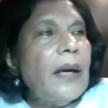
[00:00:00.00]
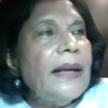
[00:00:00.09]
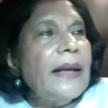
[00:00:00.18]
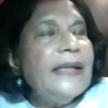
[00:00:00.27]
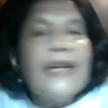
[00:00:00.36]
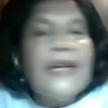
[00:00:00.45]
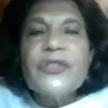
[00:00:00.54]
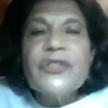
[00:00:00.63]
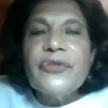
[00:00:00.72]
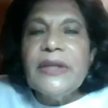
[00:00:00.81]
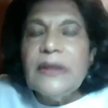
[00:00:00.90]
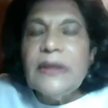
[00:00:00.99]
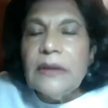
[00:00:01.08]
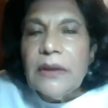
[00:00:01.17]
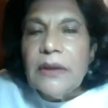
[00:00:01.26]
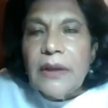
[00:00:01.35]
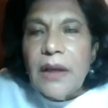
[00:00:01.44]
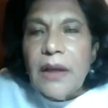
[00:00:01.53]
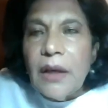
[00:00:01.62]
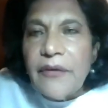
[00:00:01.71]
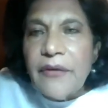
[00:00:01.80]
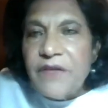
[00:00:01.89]
industrial
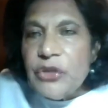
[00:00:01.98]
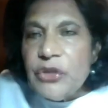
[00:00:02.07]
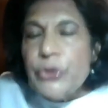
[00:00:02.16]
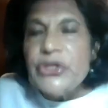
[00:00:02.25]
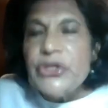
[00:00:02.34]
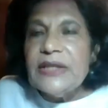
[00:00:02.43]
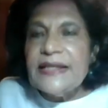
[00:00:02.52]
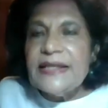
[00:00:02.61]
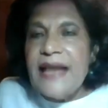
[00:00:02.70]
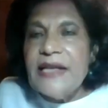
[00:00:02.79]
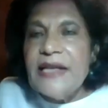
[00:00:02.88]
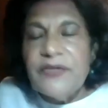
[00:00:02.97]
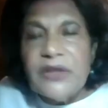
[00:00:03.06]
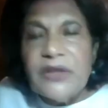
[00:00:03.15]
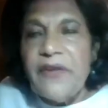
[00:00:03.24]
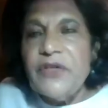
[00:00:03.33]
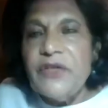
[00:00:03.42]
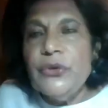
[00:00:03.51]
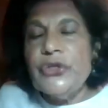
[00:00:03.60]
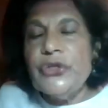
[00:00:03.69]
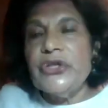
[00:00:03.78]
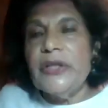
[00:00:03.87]
revolution, the scientific
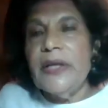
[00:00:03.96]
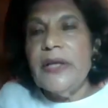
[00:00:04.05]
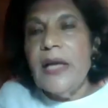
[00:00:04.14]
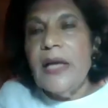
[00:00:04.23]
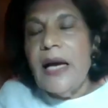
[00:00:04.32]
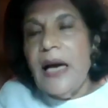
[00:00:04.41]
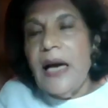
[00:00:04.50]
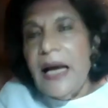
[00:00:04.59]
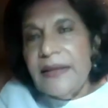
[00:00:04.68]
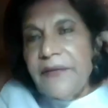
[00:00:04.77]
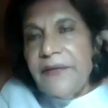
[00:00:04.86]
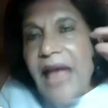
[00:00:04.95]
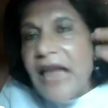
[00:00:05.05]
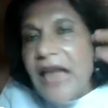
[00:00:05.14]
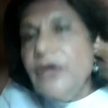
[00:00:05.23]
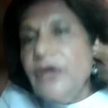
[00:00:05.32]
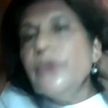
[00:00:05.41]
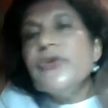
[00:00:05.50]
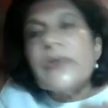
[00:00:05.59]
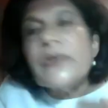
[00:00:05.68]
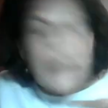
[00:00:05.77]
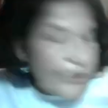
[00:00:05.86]
revolution, and the values
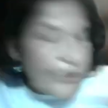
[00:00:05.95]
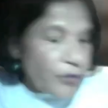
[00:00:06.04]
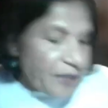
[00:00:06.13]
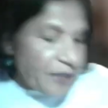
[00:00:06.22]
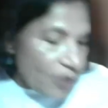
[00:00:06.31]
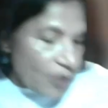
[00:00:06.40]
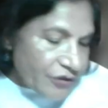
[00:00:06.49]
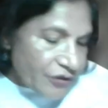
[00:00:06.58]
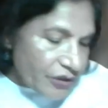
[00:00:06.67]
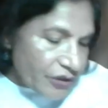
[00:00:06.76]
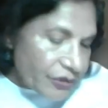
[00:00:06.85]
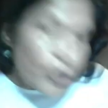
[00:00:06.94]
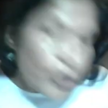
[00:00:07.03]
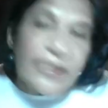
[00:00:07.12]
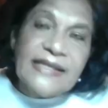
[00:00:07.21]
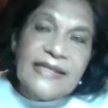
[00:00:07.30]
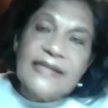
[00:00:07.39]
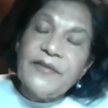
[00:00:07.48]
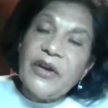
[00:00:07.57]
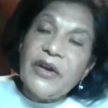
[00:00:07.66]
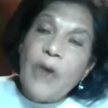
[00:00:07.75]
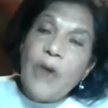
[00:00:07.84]
need to be questioned. So this is a
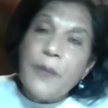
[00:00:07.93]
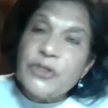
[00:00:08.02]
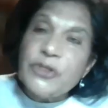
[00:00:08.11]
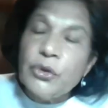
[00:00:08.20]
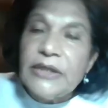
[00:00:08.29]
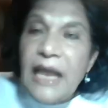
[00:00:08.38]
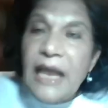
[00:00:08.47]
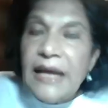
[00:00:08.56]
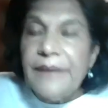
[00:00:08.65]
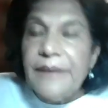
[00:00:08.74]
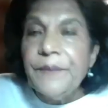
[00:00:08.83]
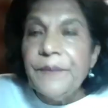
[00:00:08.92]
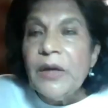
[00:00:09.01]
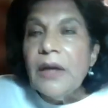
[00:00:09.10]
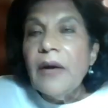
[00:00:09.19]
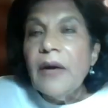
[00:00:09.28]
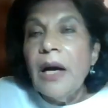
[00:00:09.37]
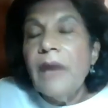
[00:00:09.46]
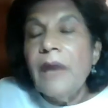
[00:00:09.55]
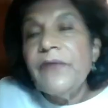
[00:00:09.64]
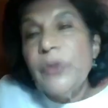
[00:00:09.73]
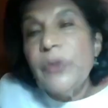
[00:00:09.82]
very opportune time
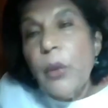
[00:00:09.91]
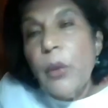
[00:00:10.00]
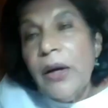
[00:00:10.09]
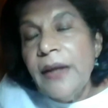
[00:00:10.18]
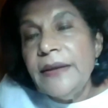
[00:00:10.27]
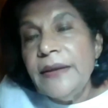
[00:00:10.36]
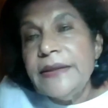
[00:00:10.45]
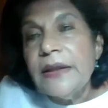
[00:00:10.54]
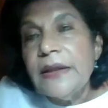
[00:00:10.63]
for the world